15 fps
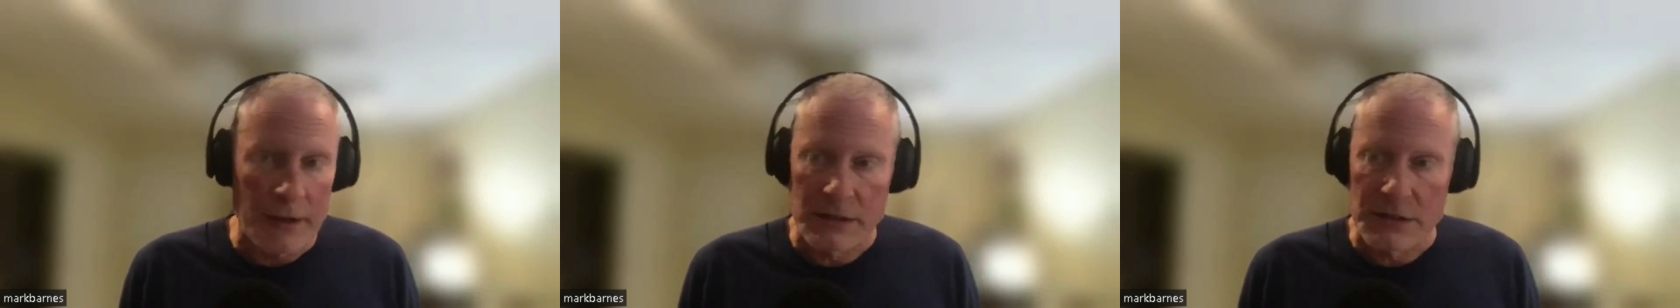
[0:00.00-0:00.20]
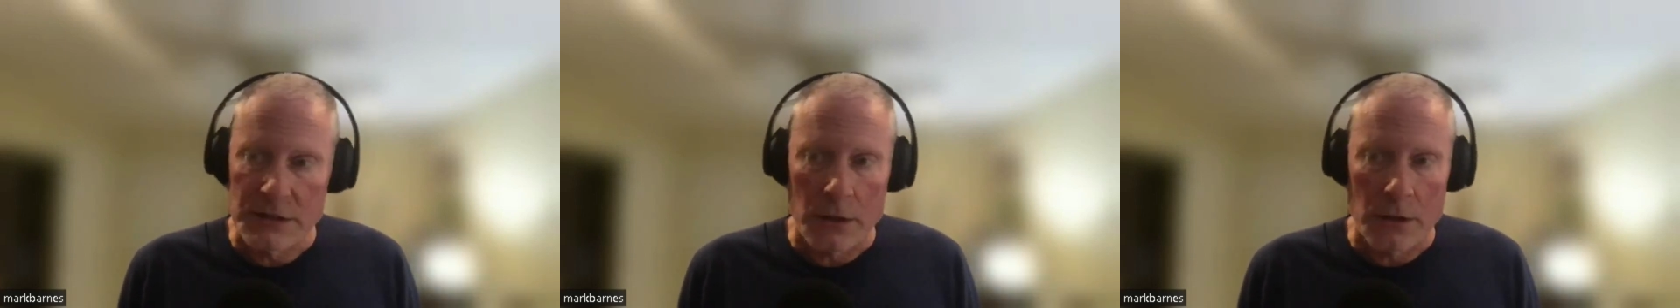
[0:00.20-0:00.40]

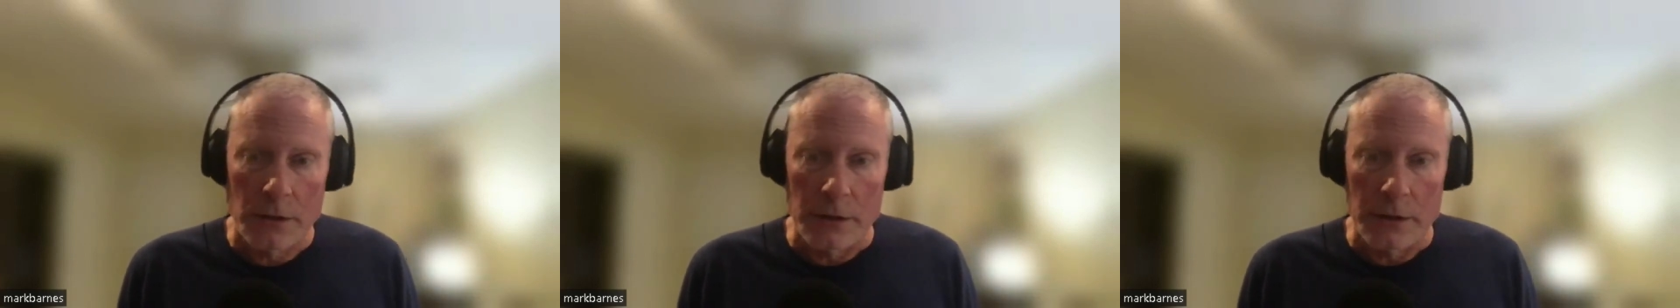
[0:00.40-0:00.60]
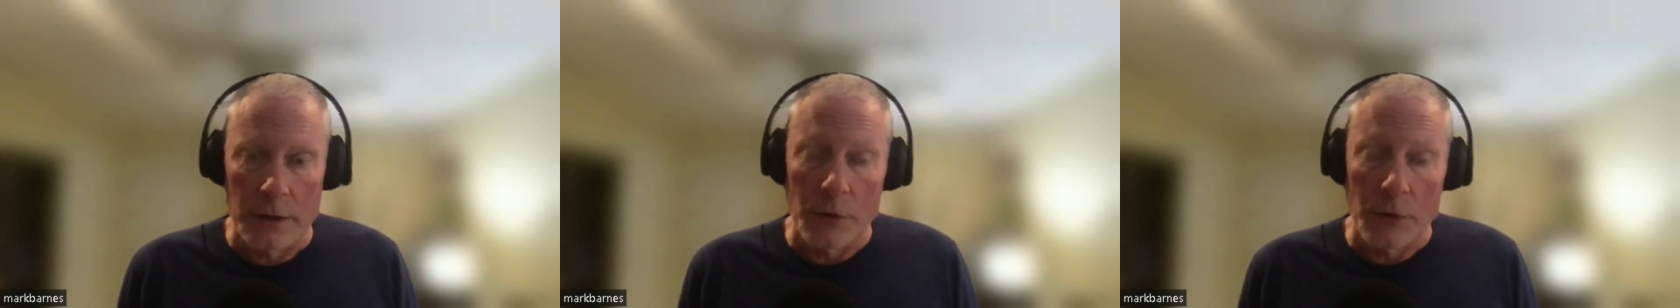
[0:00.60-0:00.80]
that
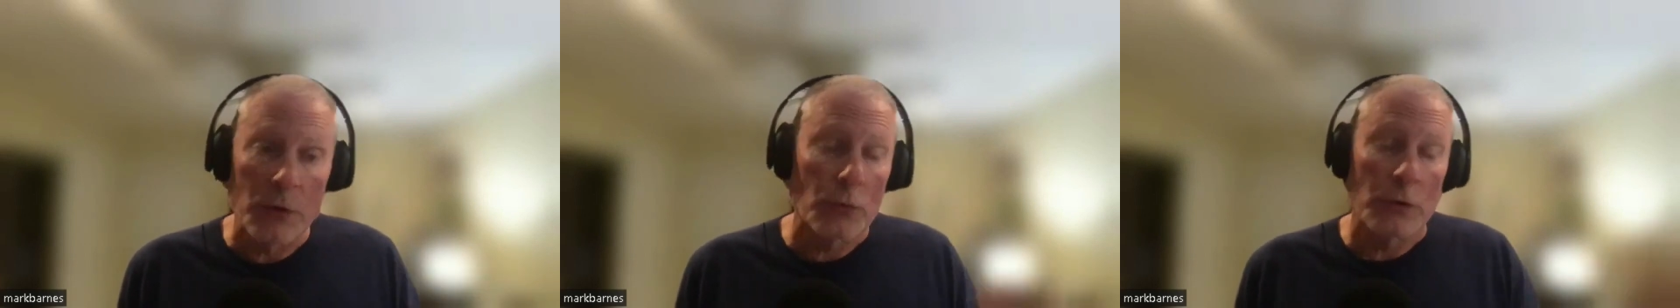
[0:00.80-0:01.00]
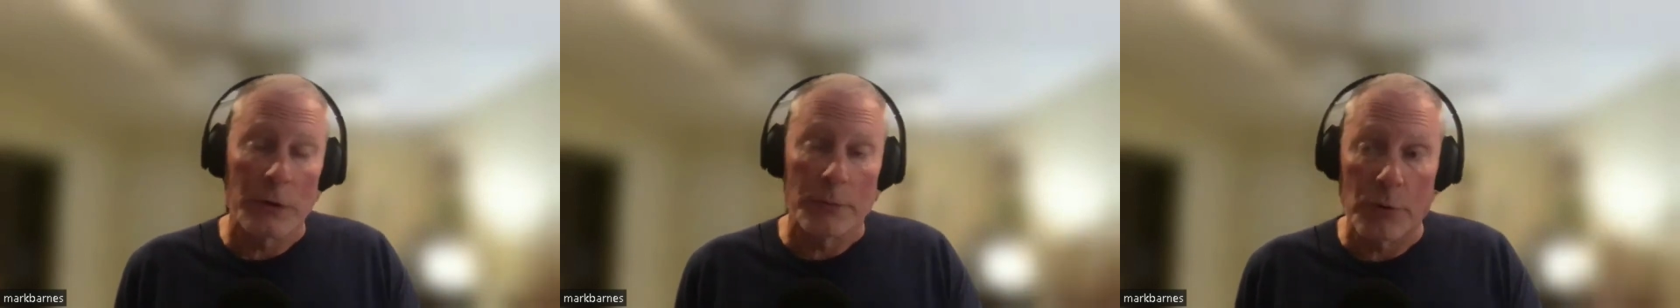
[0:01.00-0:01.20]
started. And we
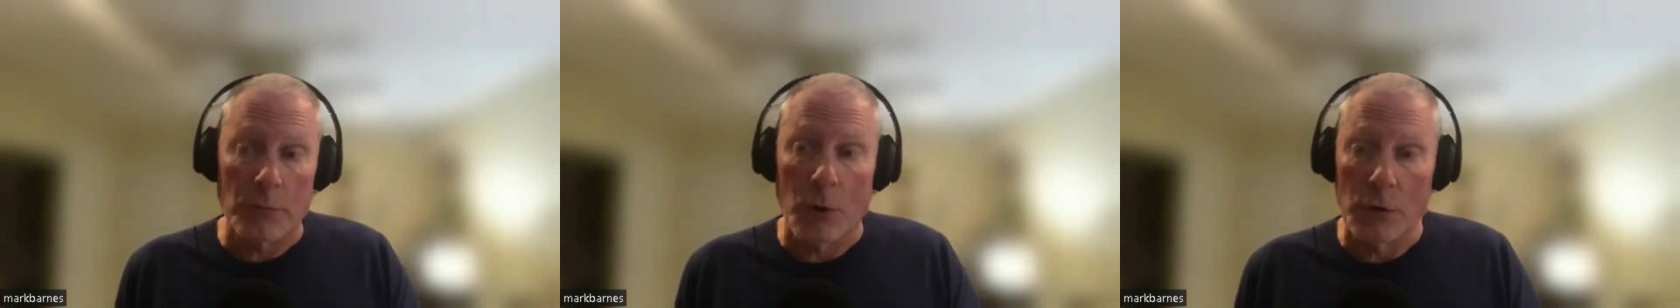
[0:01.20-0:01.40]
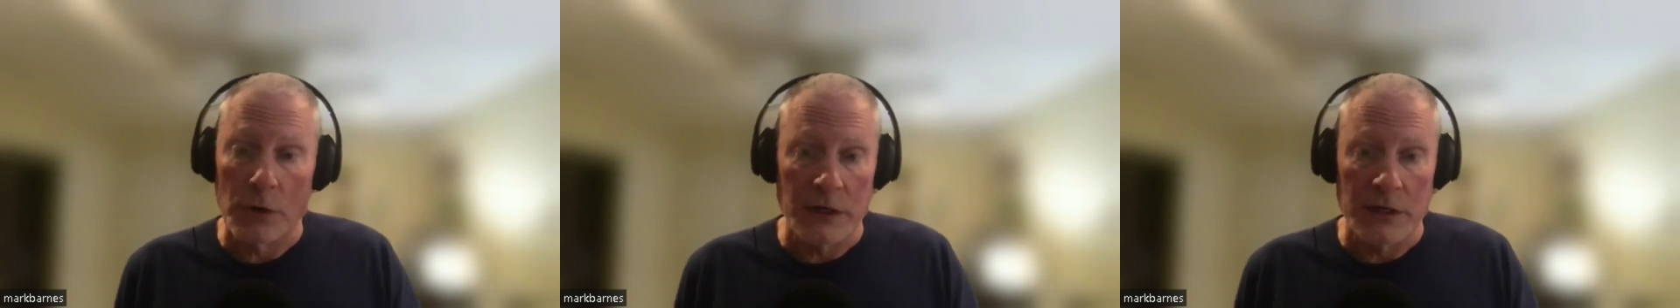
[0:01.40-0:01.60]
don't really
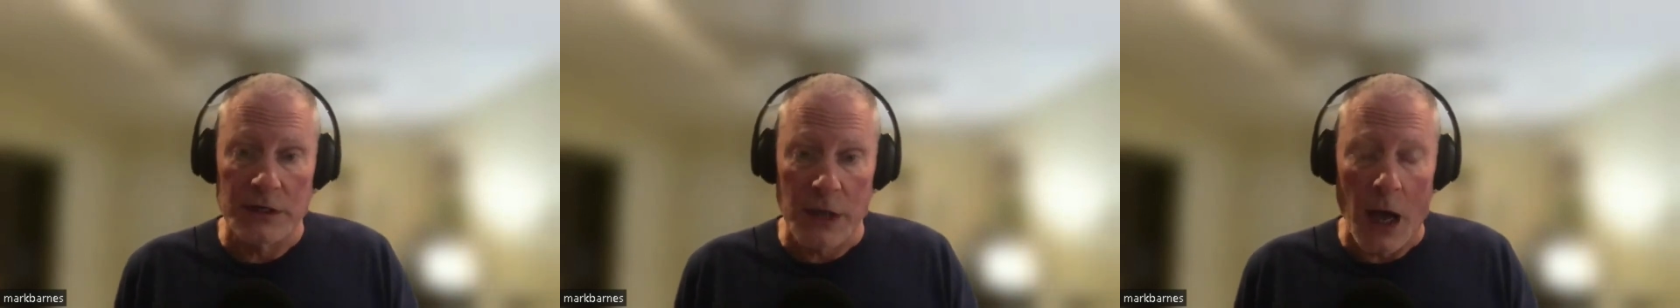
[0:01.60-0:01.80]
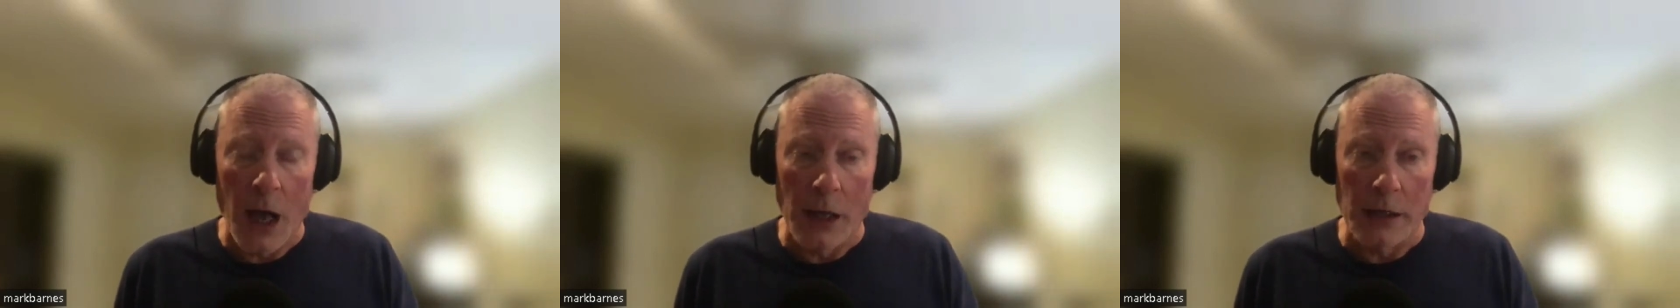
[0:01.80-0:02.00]
promote any
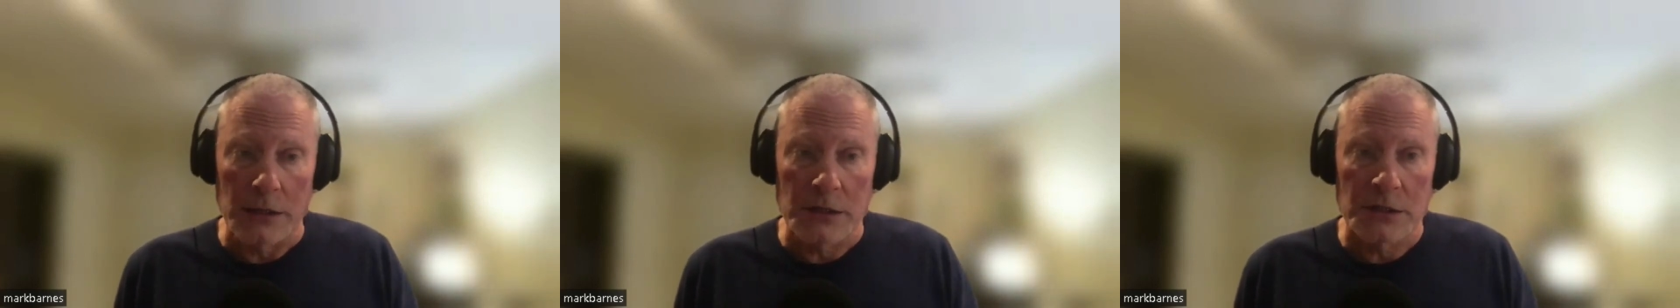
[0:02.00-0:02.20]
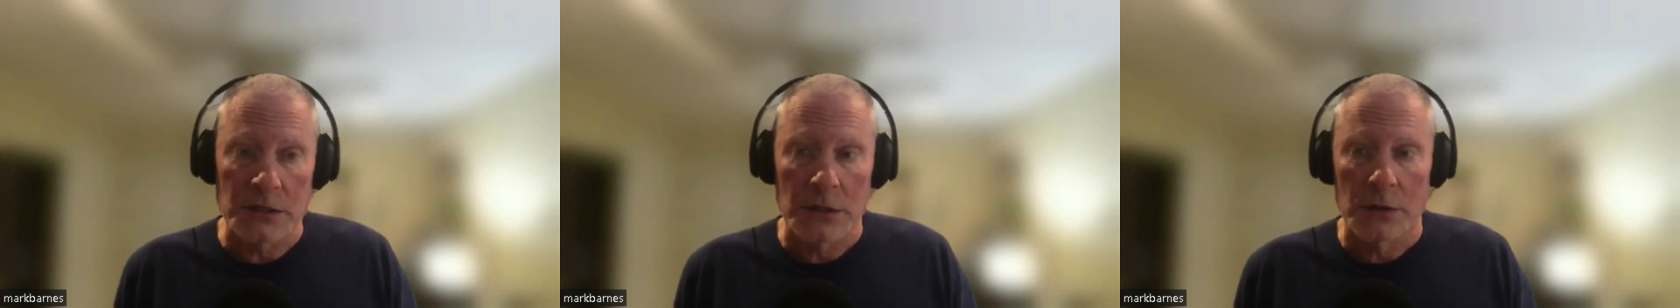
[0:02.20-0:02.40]
diets.